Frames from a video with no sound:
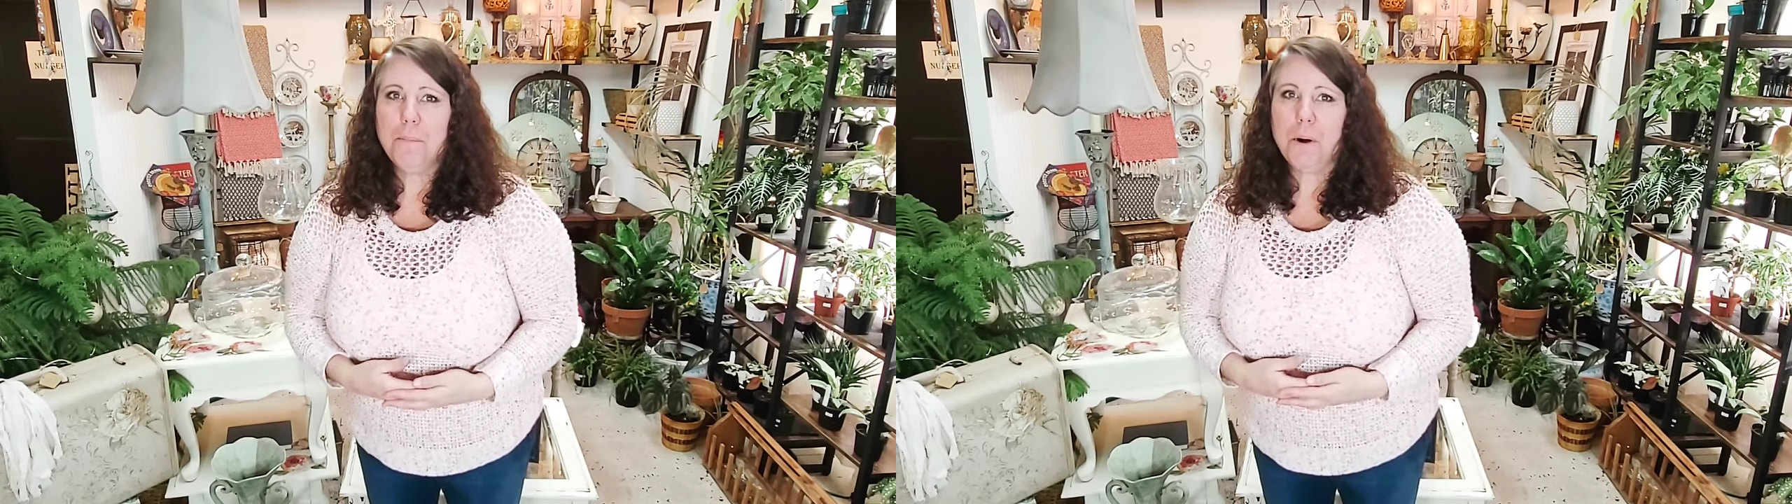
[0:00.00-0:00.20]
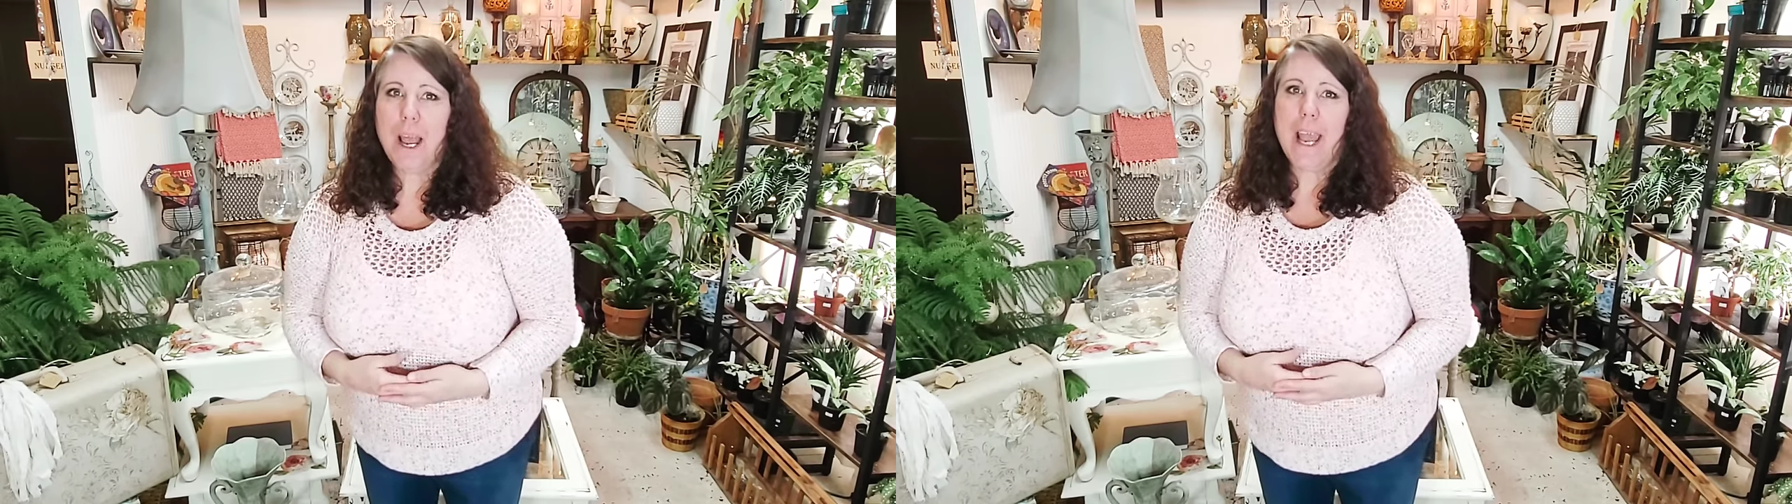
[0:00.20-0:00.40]

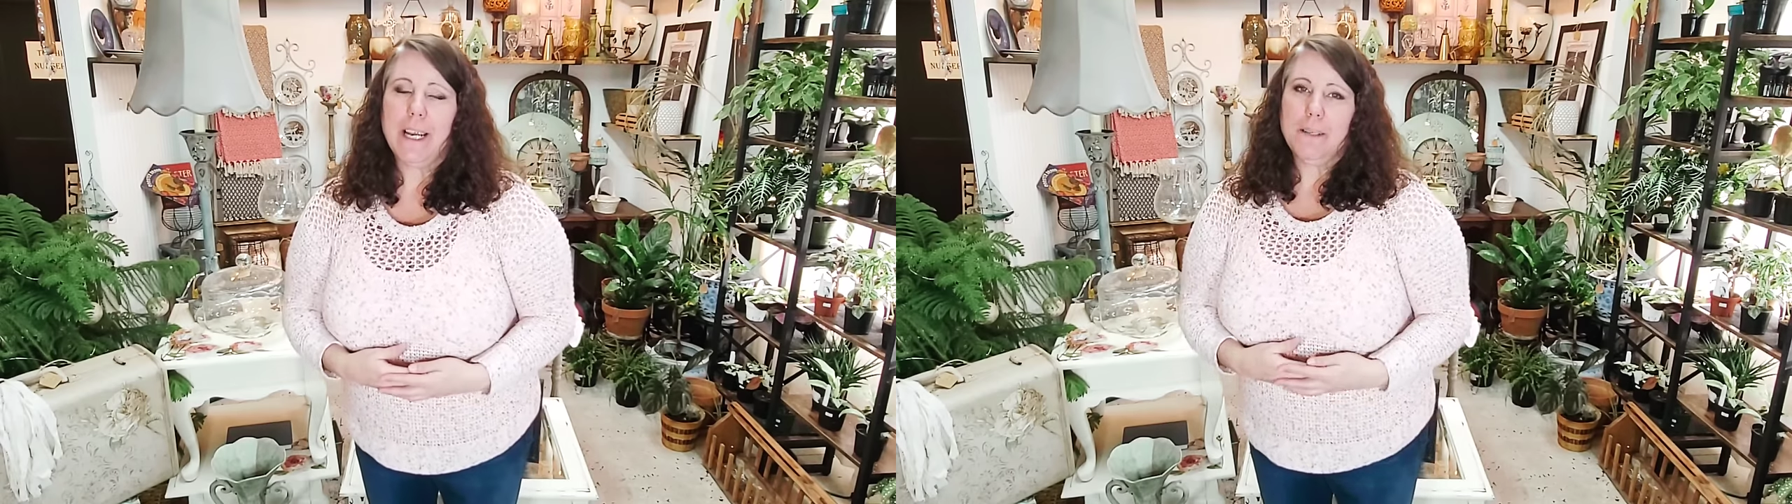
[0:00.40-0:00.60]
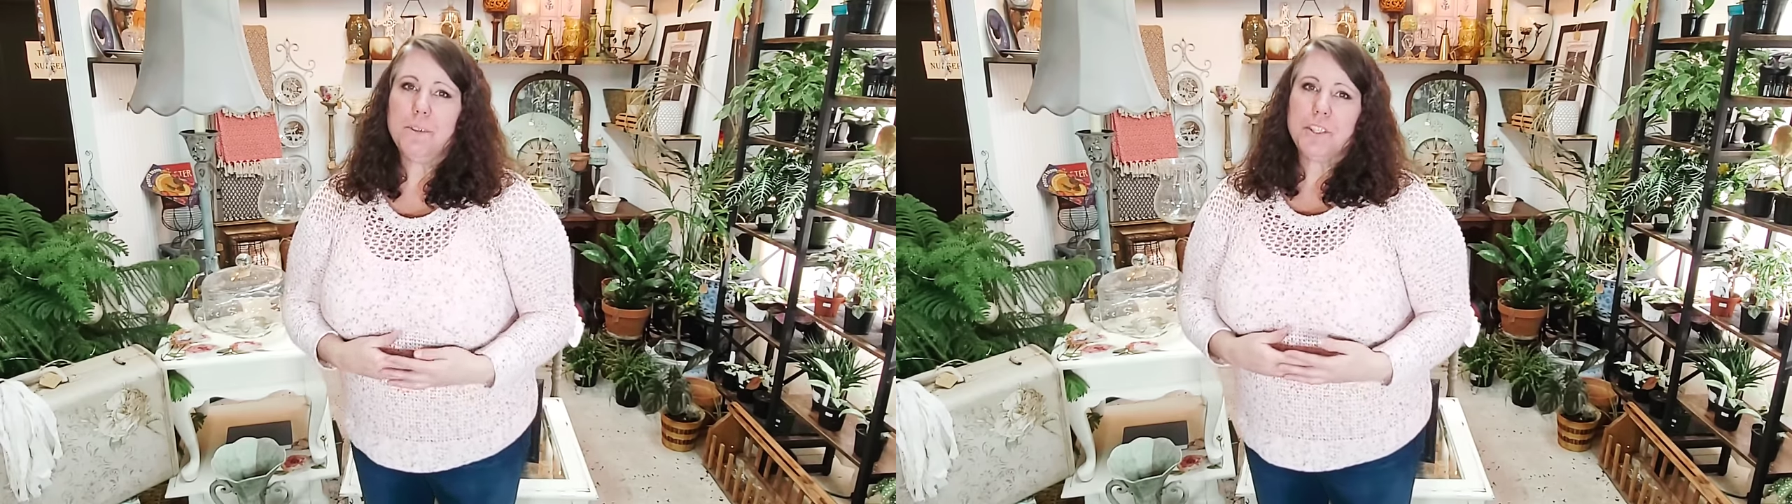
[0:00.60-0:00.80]
more
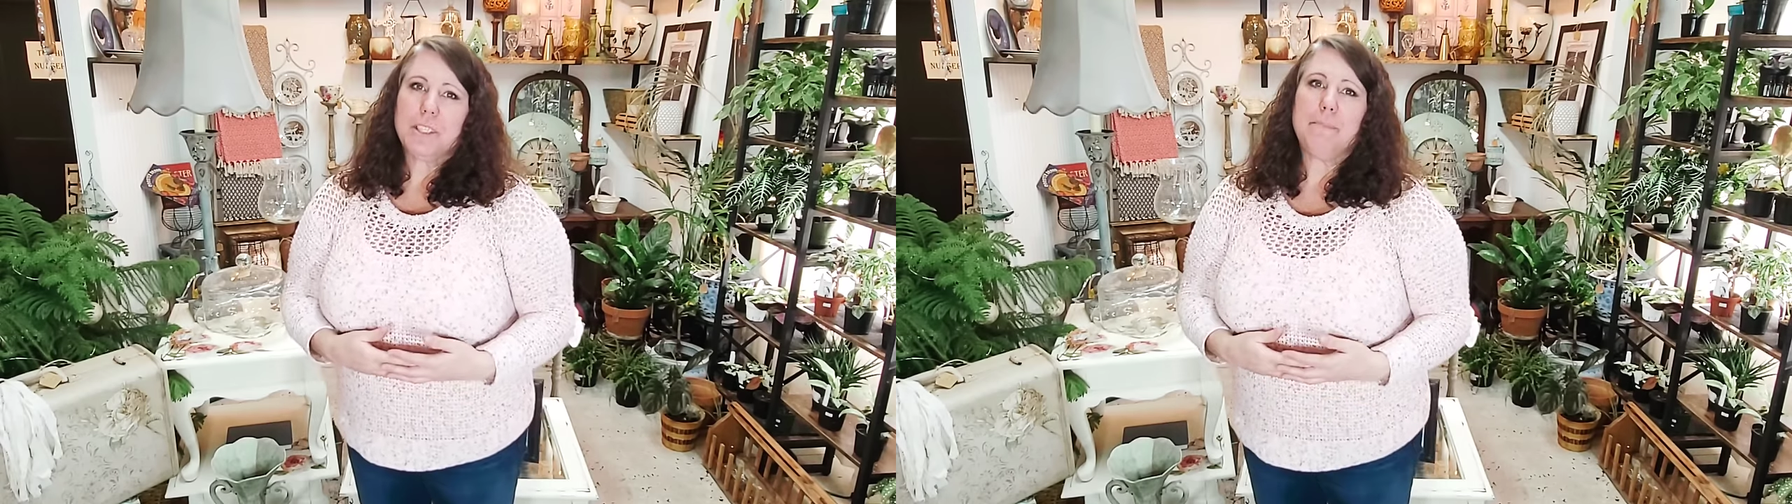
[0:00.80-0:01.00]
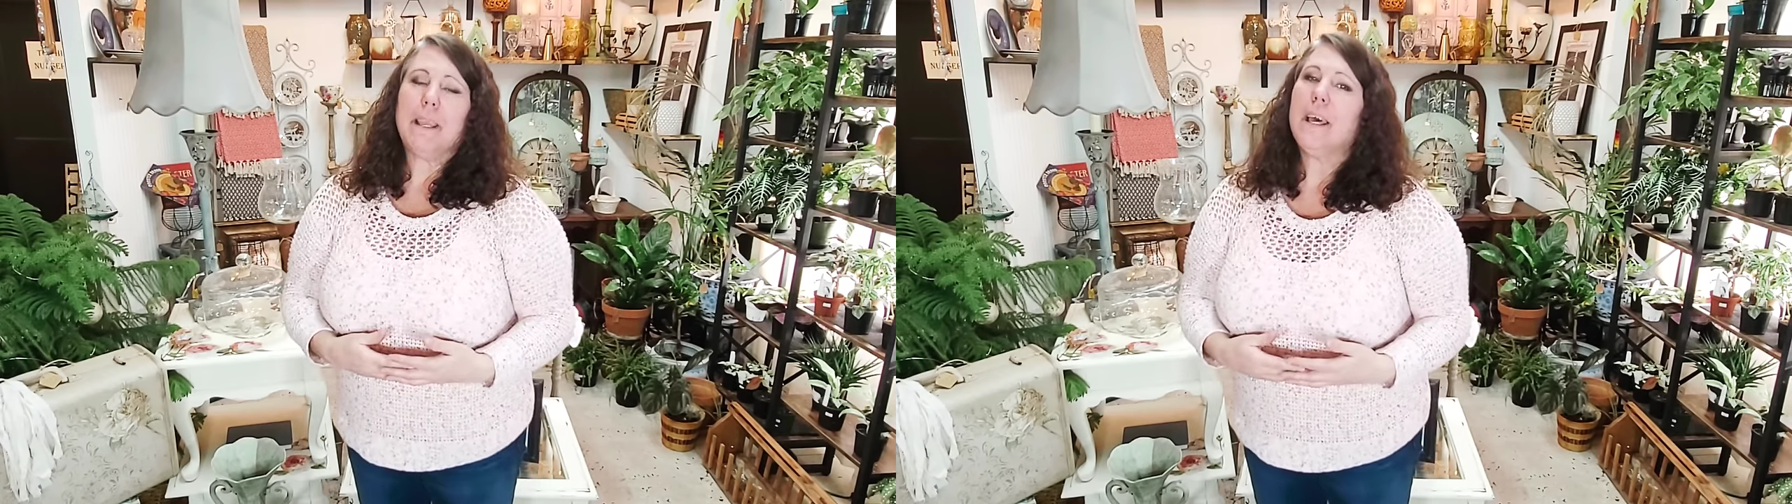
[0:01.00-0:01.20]
items
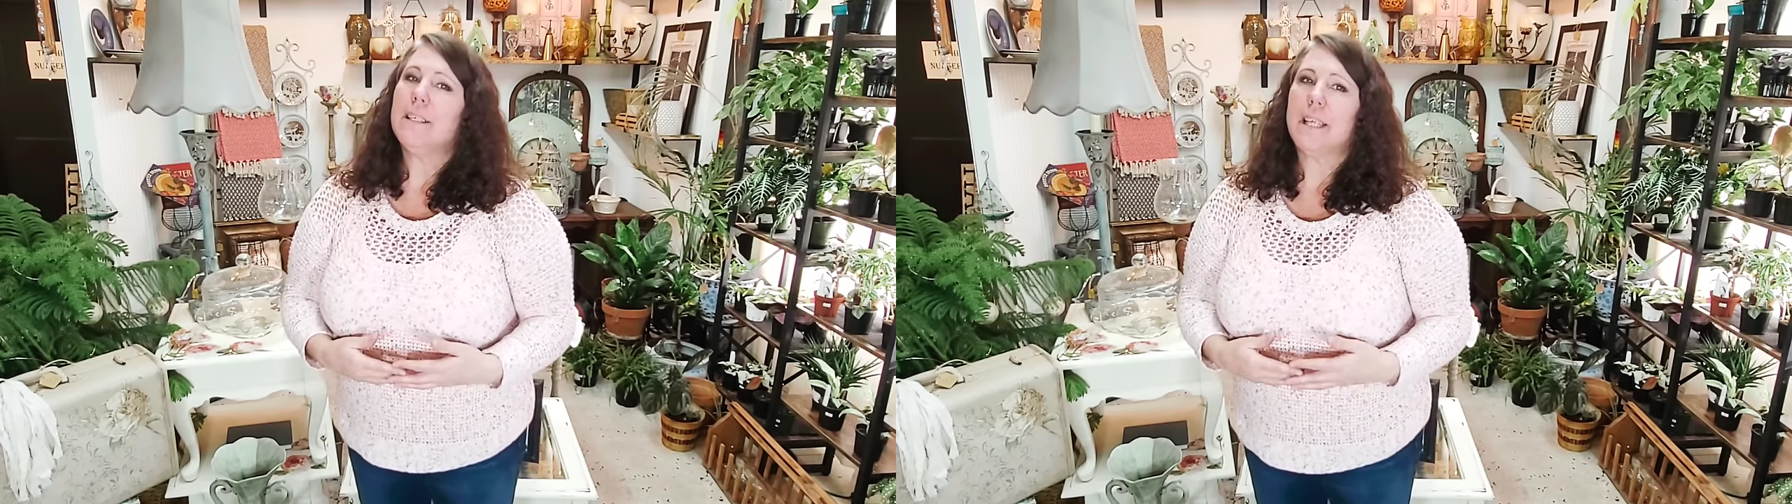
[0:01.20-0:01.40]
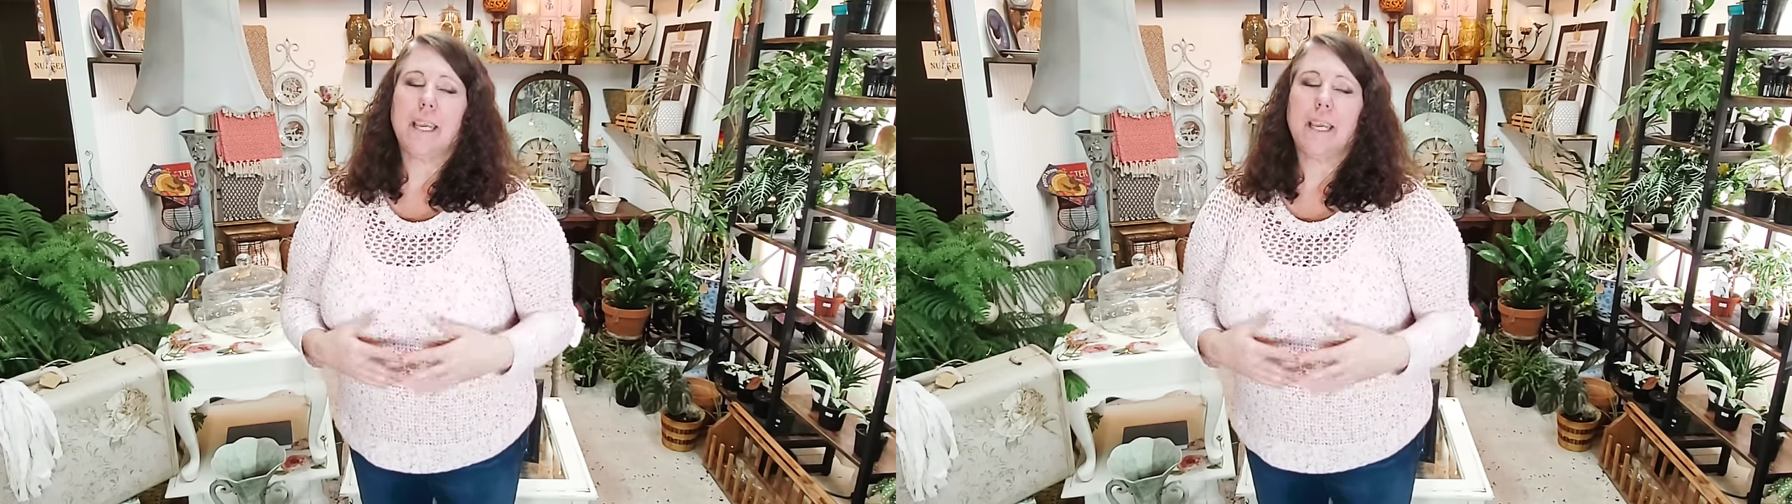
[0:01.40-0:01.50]
just because I